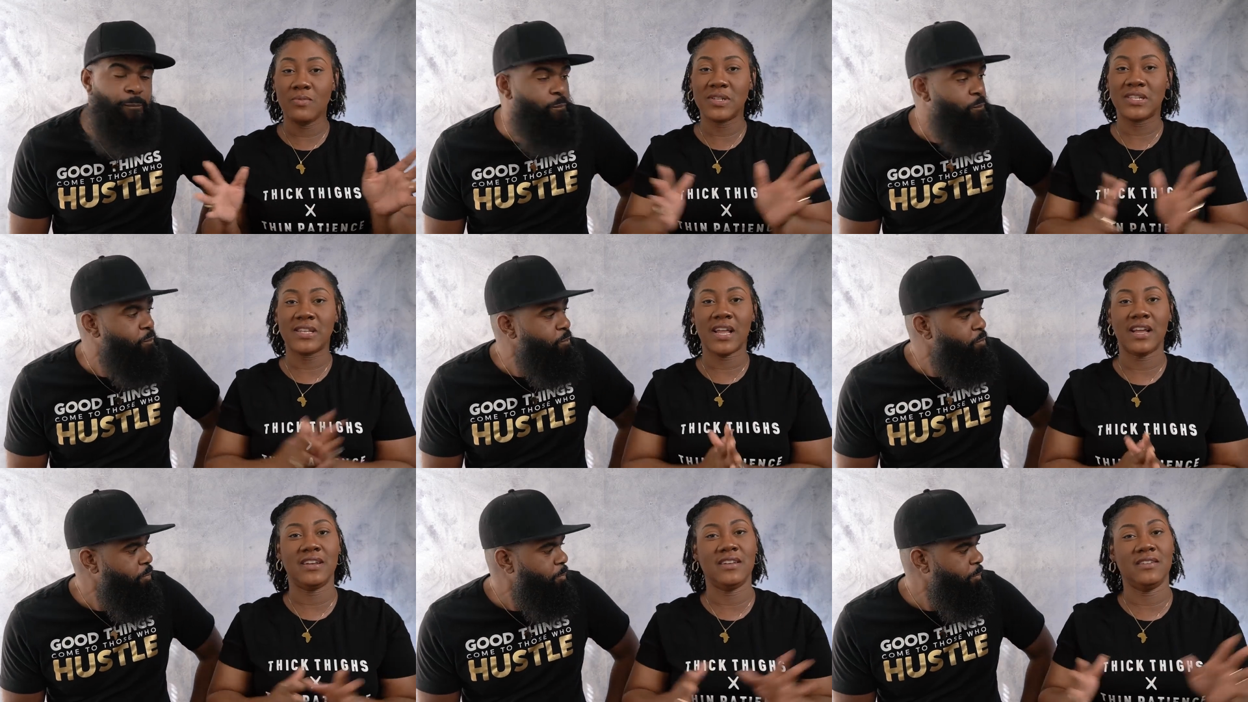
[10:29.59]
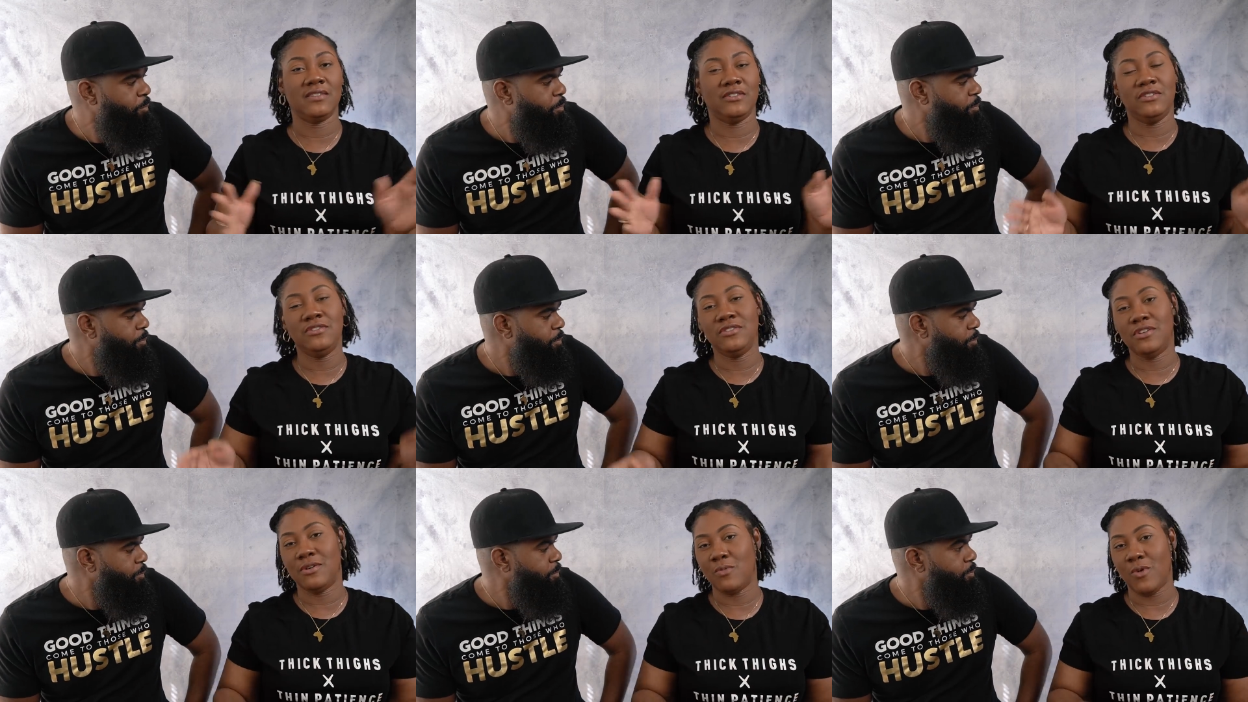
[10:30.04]
Speaker 1: was like,
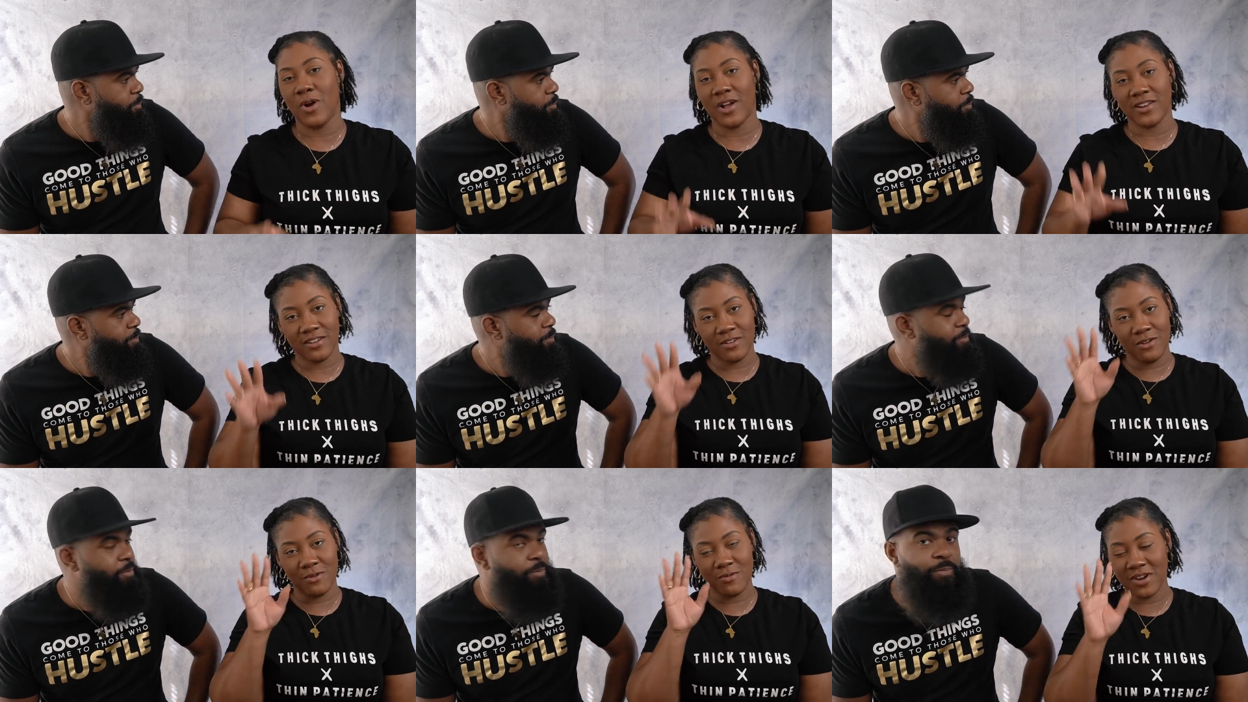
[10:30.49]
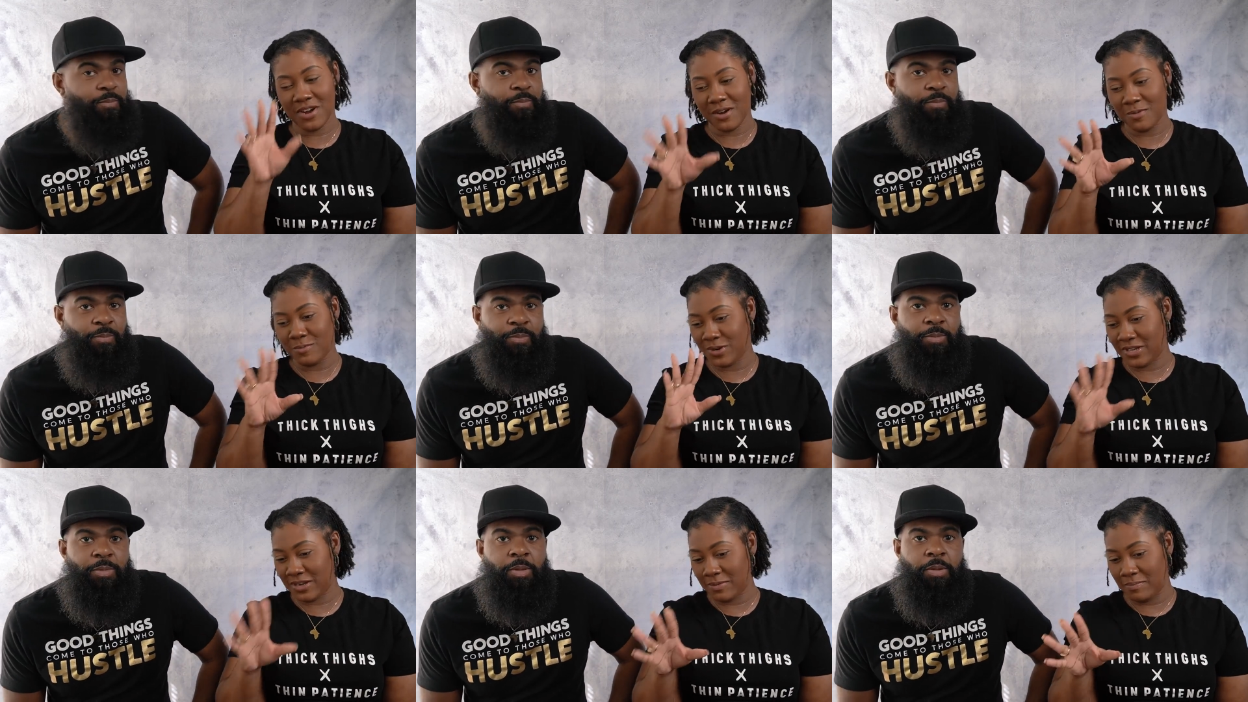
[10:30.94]
you know, Wanda gonna come
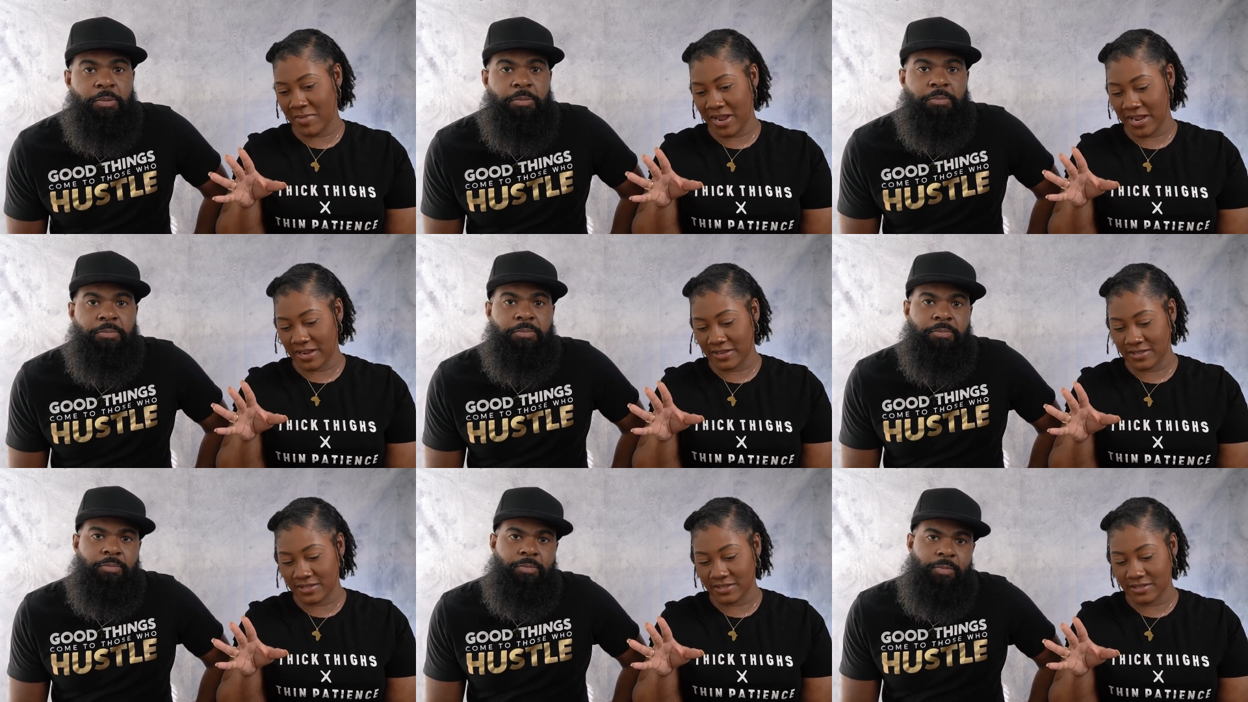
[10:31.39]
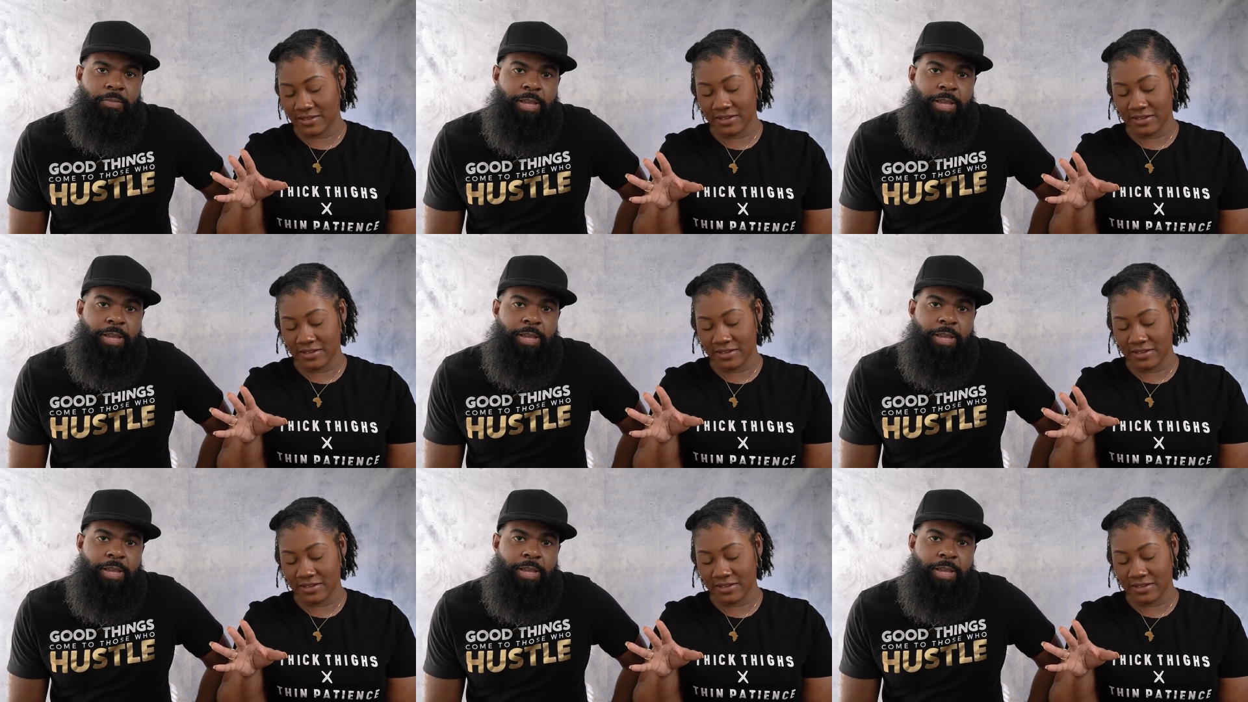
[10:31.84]
with the mess.